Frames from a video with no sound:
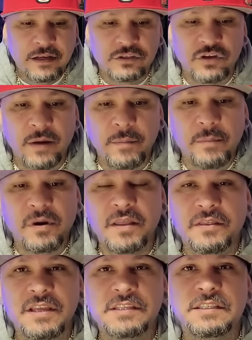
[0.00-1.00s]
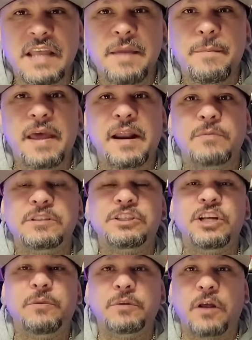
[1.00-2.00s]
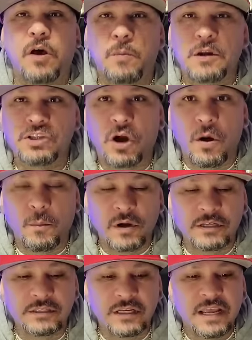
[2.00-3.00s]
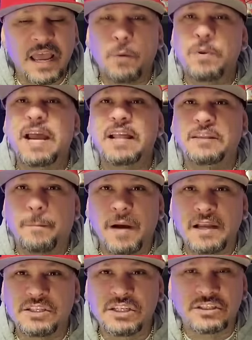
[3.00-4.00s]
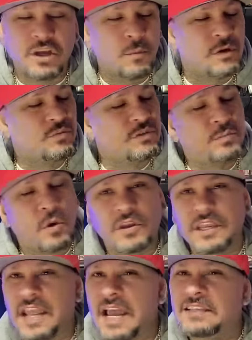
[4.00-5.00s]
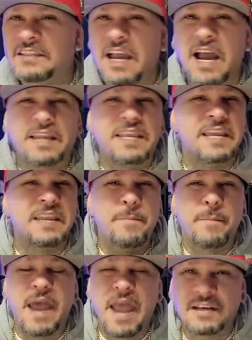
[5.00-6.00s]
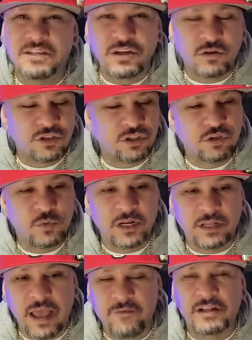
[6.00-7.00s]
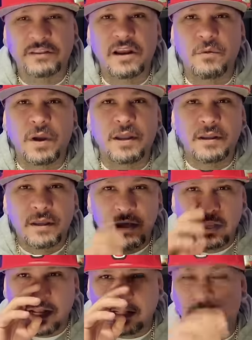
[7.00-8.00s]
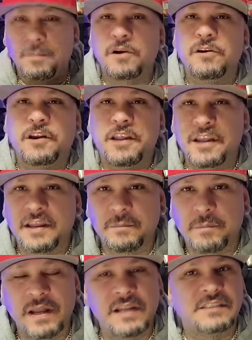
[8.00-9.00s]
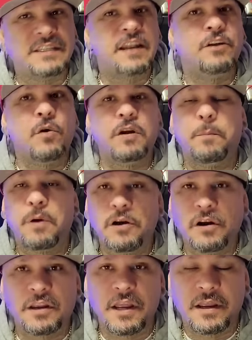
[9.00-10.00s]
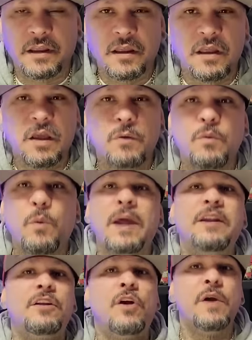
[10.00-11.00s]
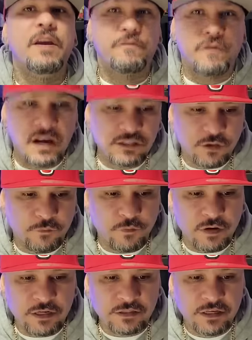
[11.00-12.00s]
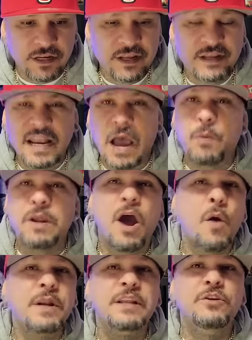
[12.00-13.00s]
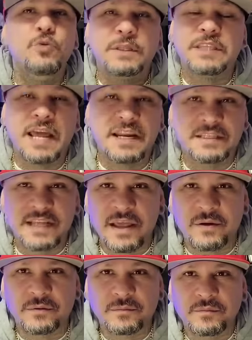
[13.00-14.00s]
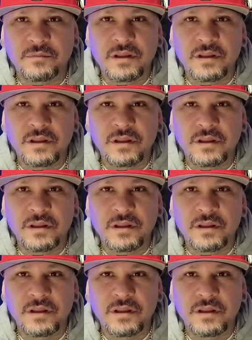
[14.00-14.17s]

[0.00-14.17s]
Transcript: So I remember on this day, man, I was chilling with a whole bunch of homeboys and we got the munchies. Homeboys were smoking Yes God, kicking back, you know, just doing it, having it their way like the Burger King. But instead of going to Burger King, we wanted to go hit Foster Freeze. Now, we already knew what that entailed.